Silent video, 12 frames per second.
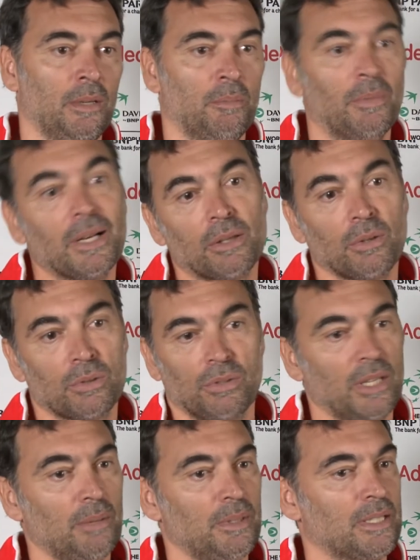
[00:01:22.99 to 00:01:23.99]
But also
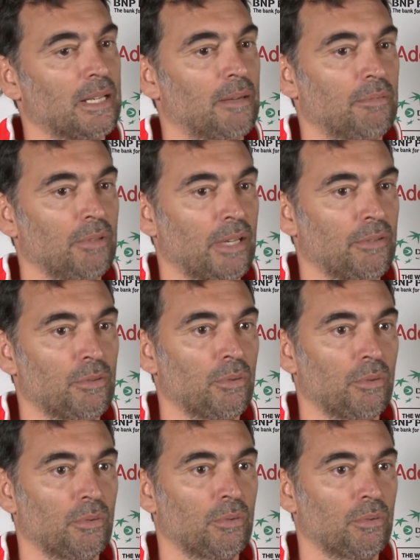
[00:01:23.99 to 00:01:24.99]
Davis Cup, we have
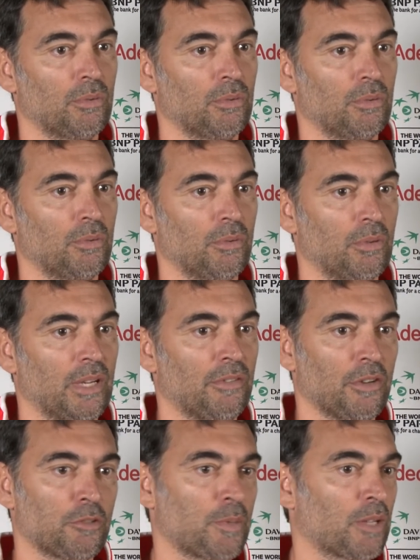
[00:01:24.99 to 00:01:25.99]
to have
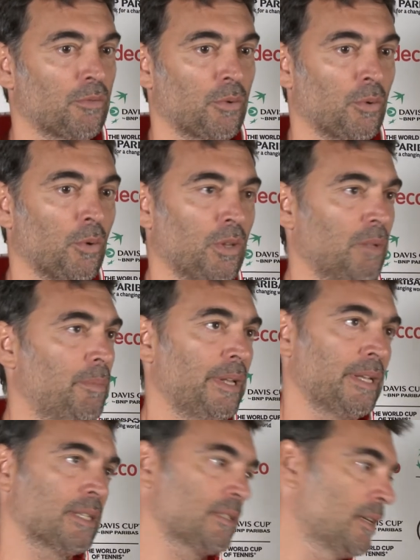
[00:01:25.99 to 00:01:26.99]
respect for all the
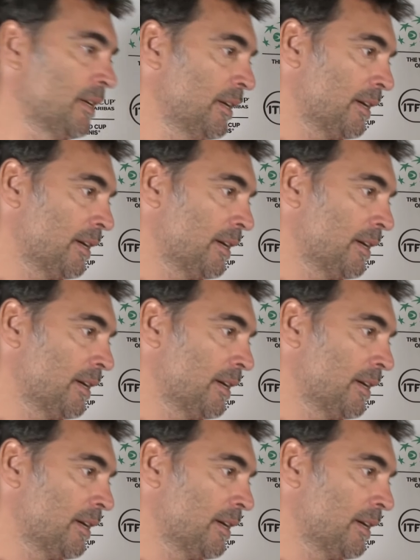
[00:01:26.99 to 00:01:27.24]
players.